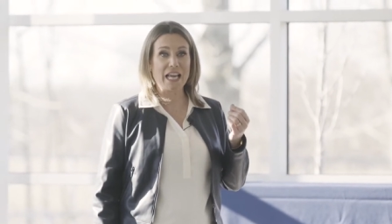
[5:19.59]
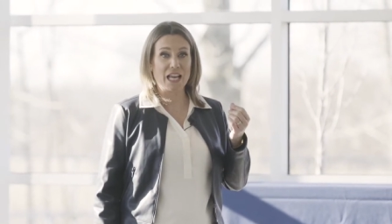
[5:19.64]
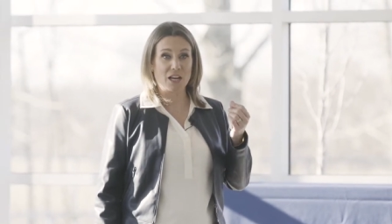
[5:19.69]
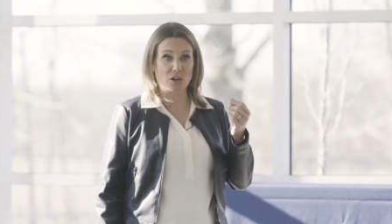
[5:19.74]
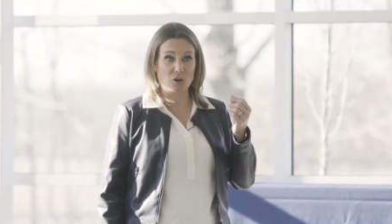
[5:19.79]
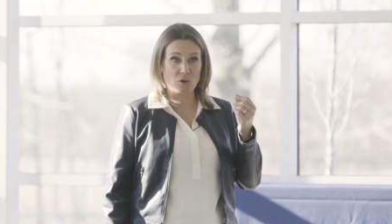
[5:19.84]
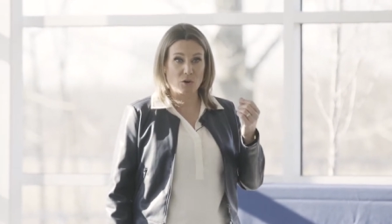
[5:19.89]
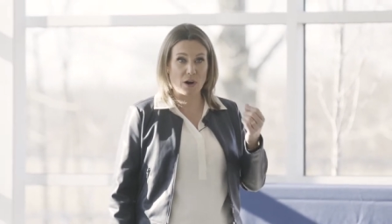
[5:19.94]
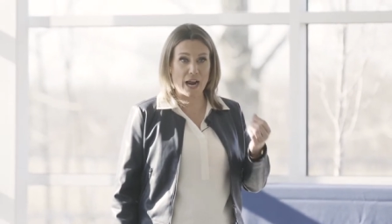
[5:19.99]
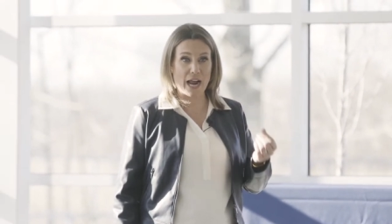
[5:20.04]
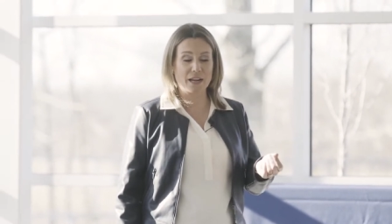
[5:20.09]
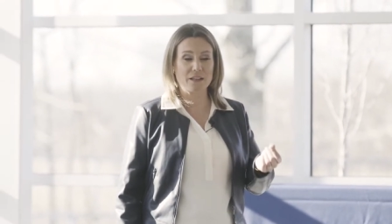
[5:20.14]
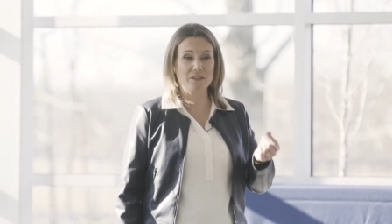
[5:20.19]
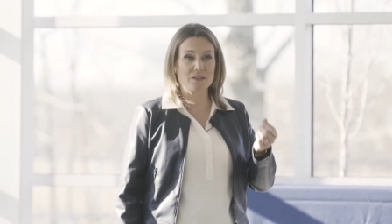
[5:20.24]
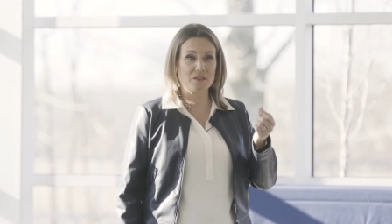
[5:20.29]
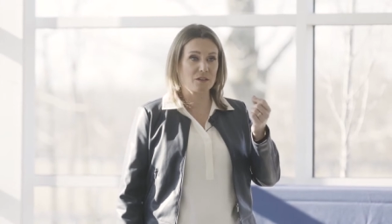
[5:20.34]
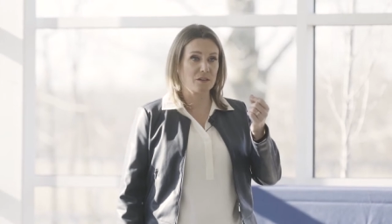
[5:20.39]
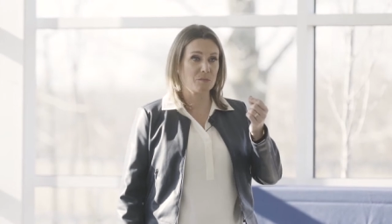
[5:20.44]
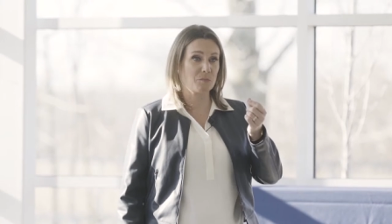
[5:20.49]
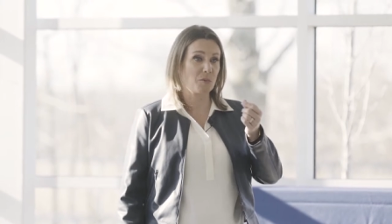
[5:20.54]
and
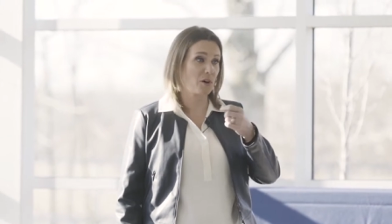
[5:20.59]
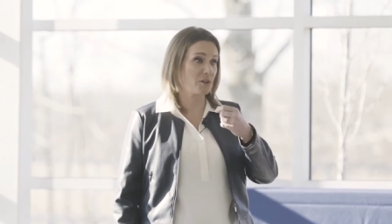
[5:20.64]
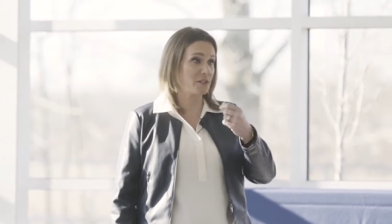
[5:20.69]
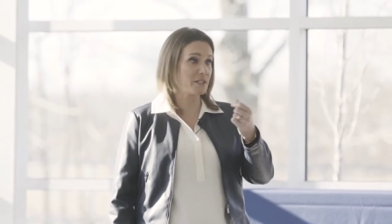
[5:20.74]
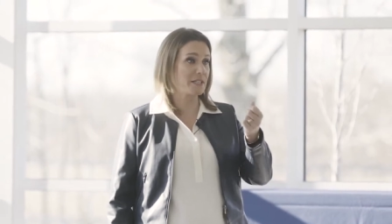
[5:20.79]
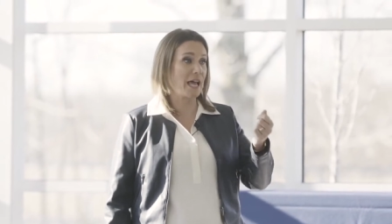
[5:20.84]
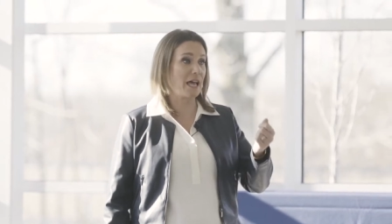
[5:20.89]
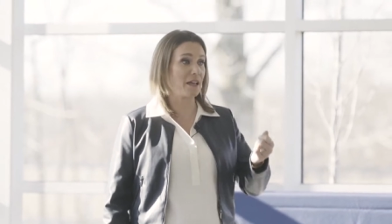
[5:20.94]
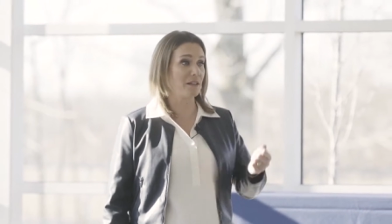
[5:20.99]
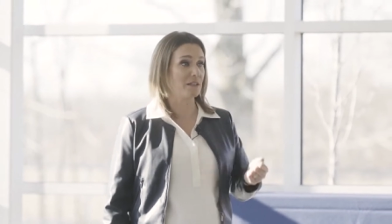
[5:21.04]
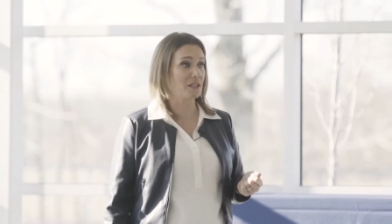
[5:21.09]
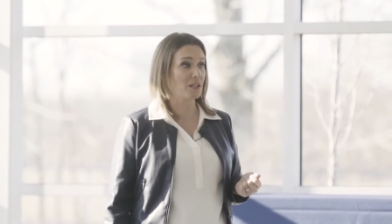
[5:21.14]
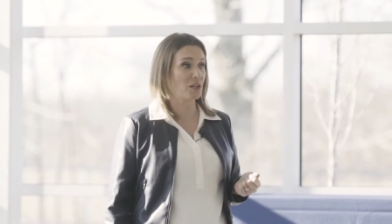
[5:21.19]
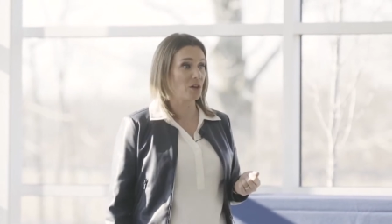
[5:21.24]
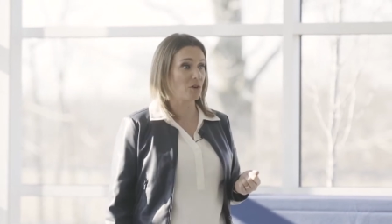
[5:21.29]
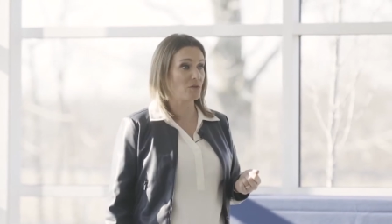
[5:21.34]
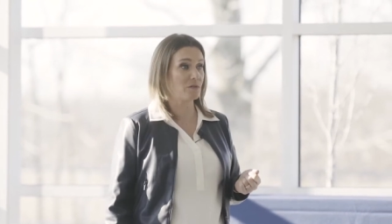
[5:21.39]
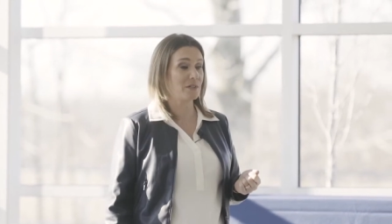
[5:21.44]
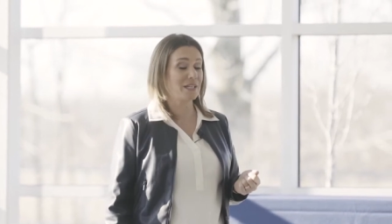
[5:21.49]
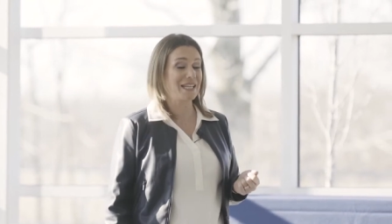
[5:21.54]
crack their personality
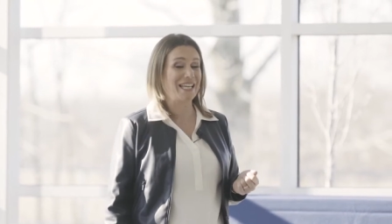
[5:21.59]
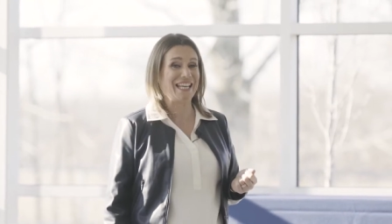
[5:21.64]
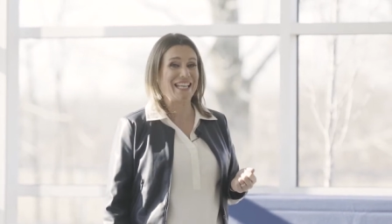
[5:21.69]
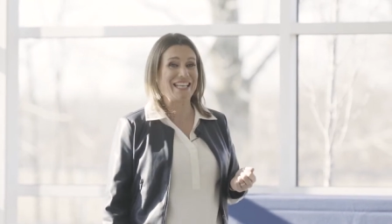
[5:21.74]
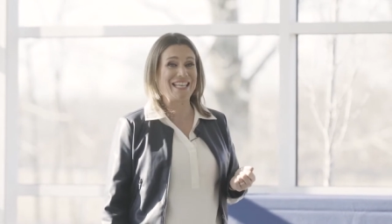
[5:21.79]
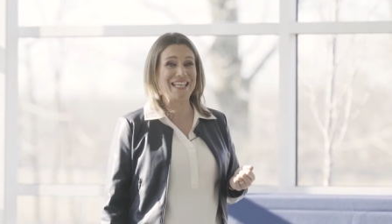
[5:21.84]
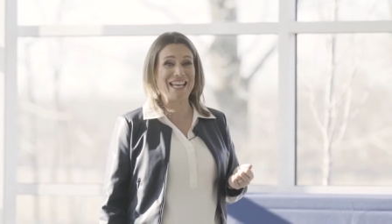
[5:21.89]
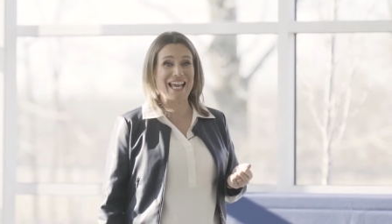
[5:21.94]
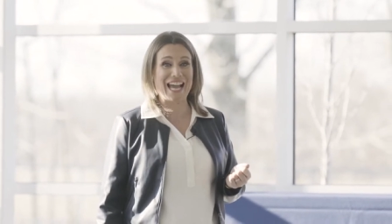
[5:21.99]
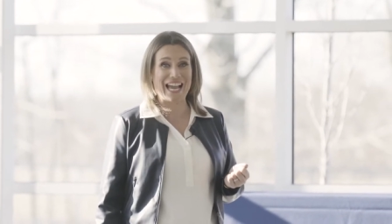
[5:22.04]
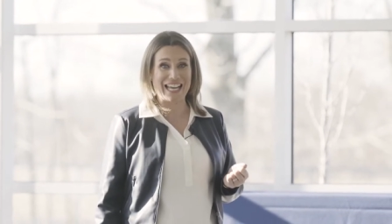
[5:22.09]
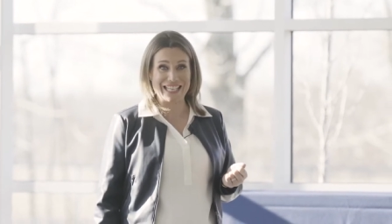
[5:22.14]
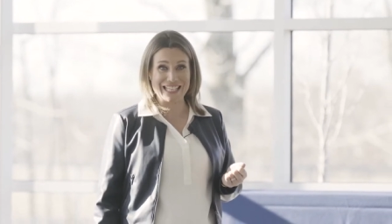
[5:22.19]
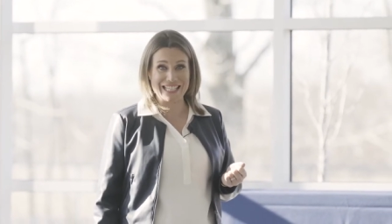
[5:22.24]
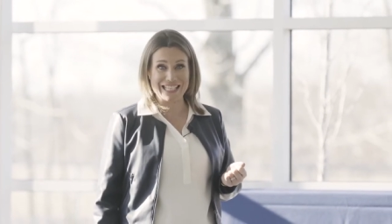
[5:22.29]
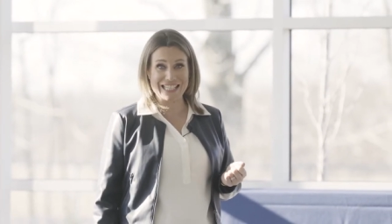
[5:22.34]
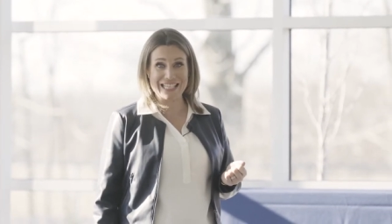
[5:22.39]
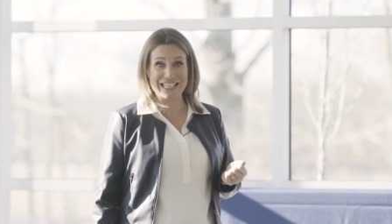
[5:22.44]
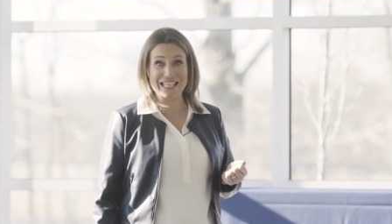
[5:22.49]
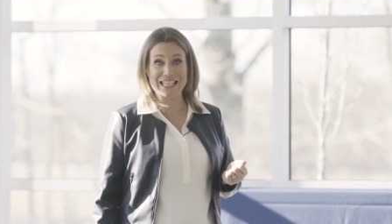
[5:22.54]
code in
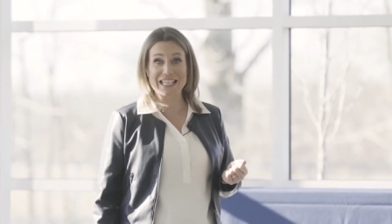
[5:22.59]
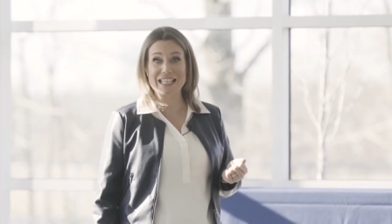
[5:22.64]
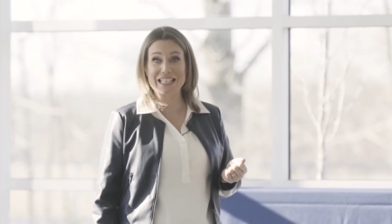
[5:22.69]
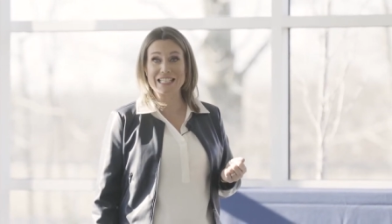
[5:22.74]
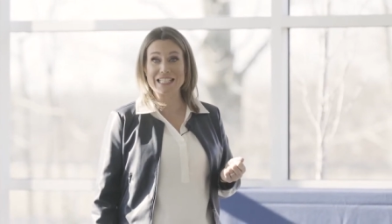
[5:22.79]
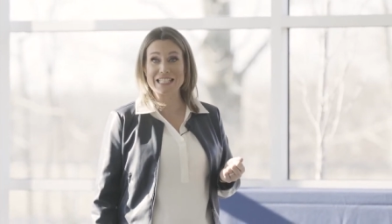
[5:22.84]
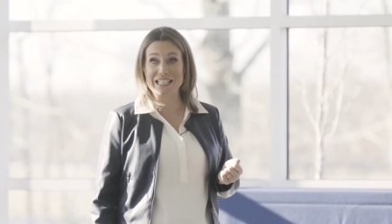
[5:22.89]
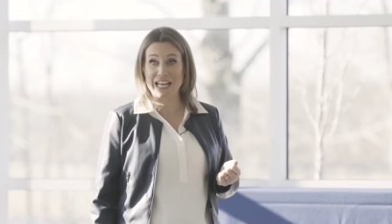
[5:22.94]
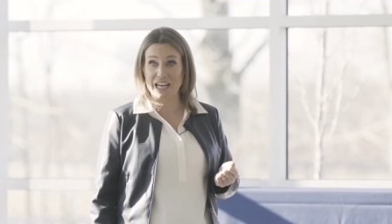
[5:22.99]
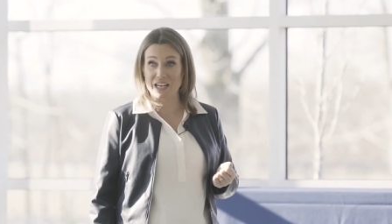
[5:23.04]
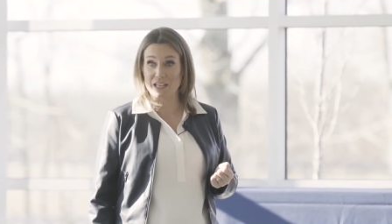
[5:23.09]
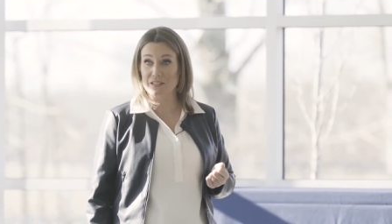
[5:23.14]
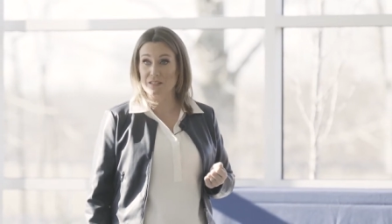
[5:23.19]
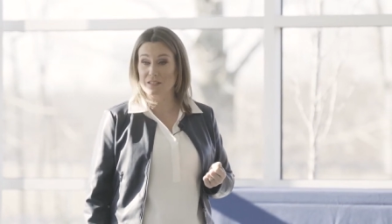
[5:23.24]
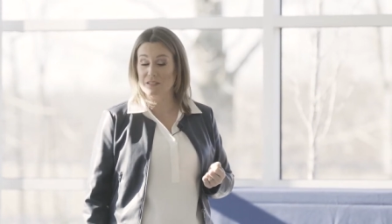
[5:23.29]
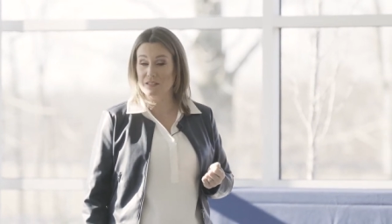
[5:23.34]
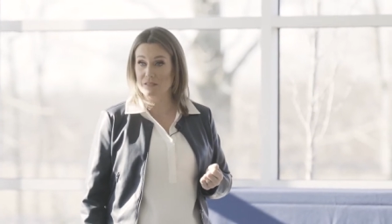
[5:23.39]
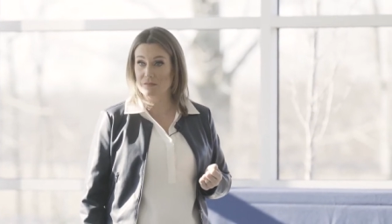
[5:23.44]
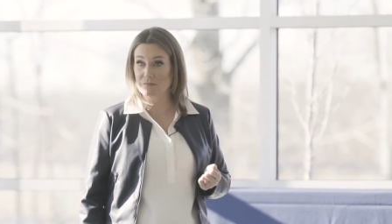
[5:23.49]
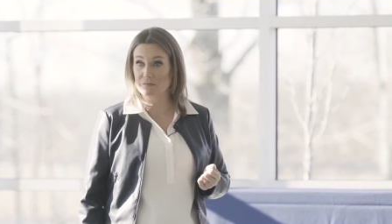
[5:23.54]
90
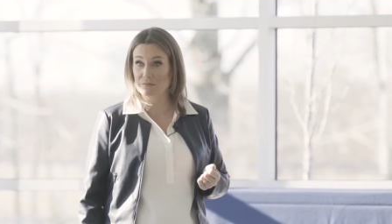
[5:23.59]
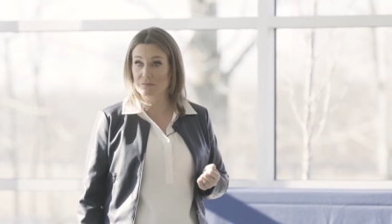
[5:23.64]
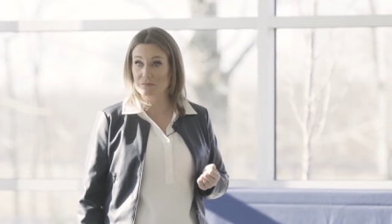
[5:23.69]
seconds.